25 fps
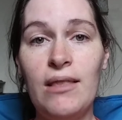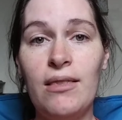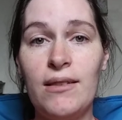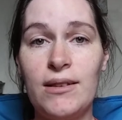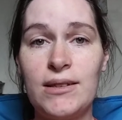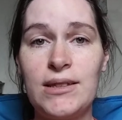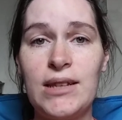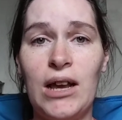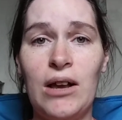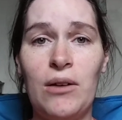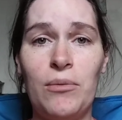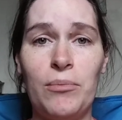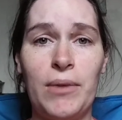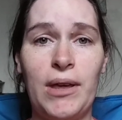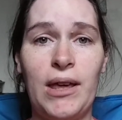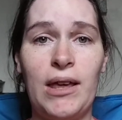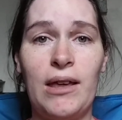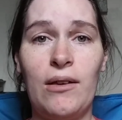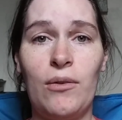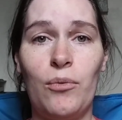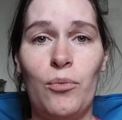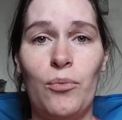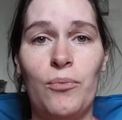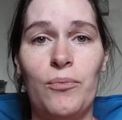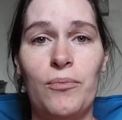tell
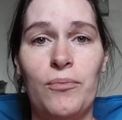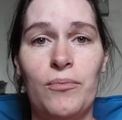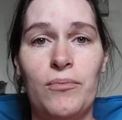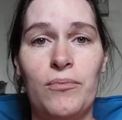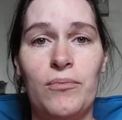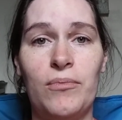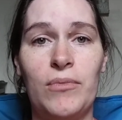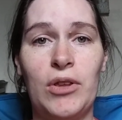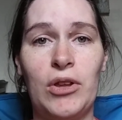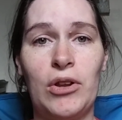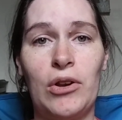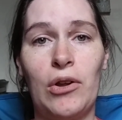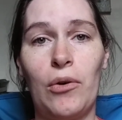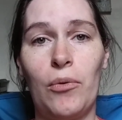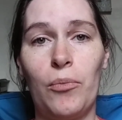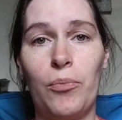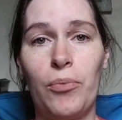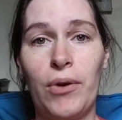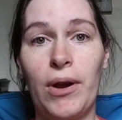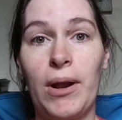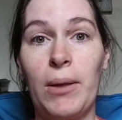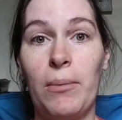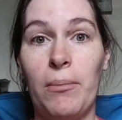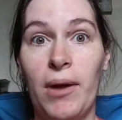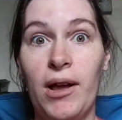me,
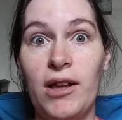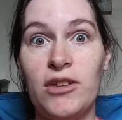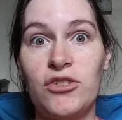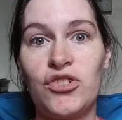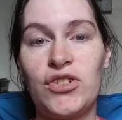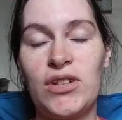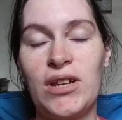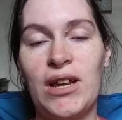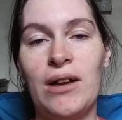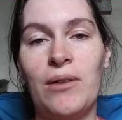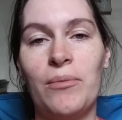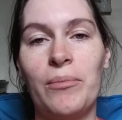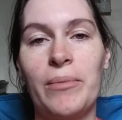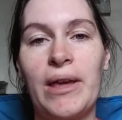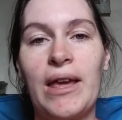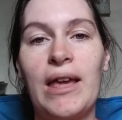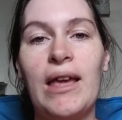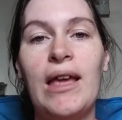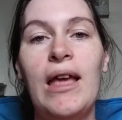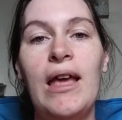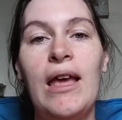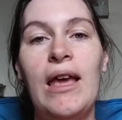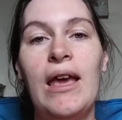pretty much tell me